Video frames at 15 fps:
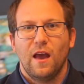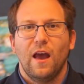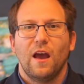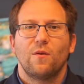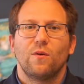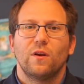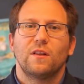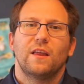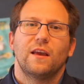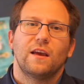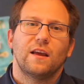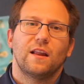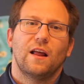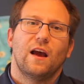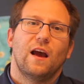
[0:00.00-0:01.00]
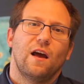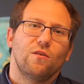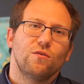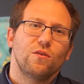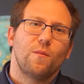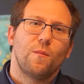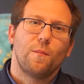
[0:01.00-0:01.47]
and we are taking into
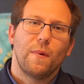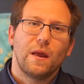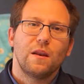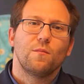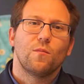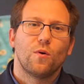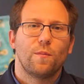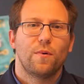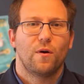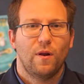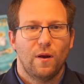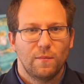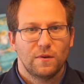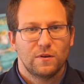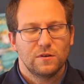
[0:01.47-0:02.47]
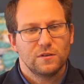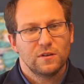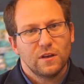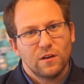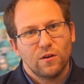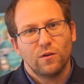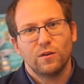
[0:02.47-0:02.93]
account many more parameters
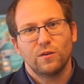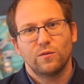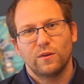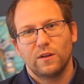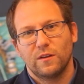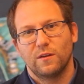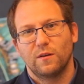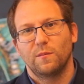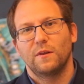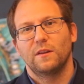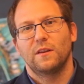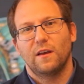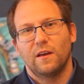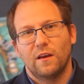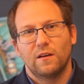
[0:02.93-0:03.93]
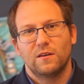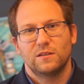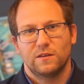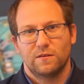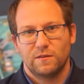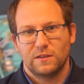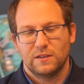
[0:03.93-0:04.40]
in order to determine the air
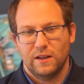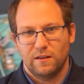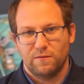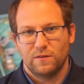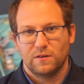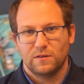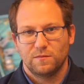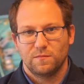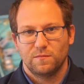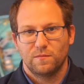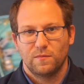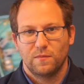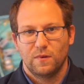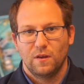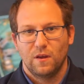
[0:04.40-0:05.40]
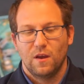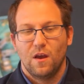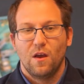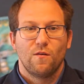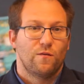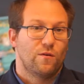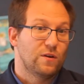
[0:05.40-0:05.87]
service levels.
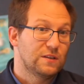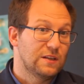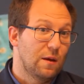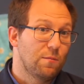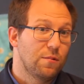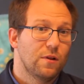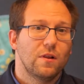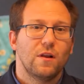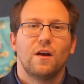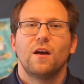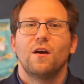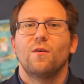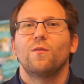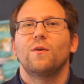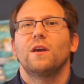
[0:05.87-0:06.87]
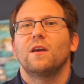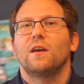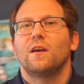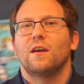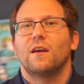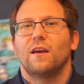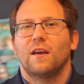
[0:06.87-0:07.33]
For example,
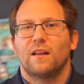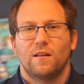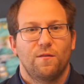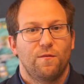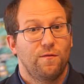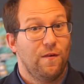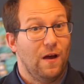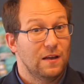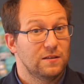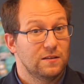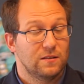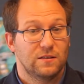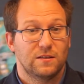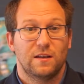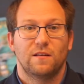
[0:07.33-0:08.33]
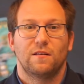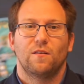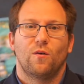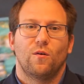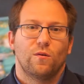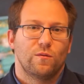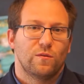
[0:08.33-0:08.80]
in the fastest
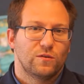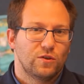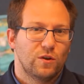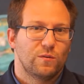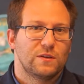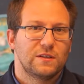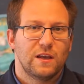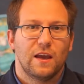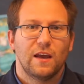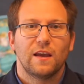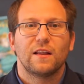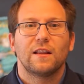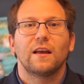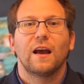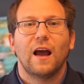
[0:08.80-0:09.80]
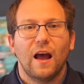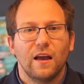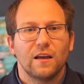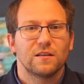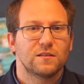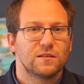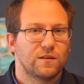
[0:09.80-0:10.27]
or shall we say in the
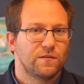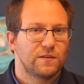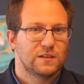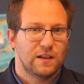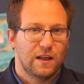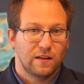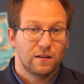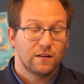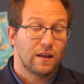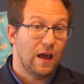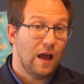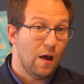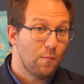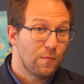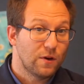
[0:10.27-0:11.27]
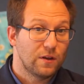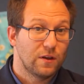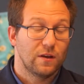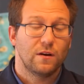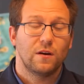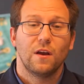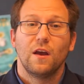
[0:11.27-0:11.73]
highest service level, the upper
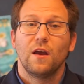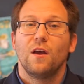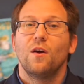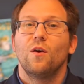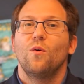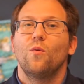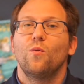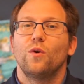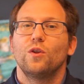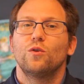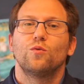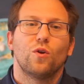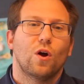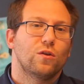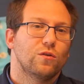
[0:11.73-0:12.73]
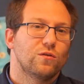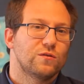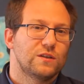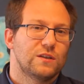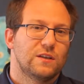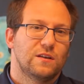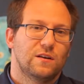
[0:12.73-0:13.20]
tier, we do not
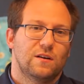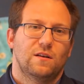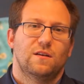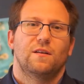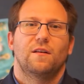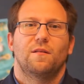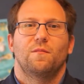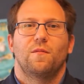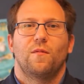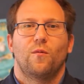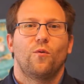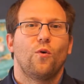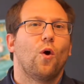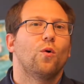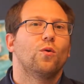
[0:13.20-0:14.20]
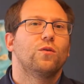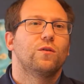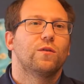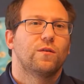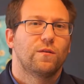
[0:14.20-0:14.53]
consider road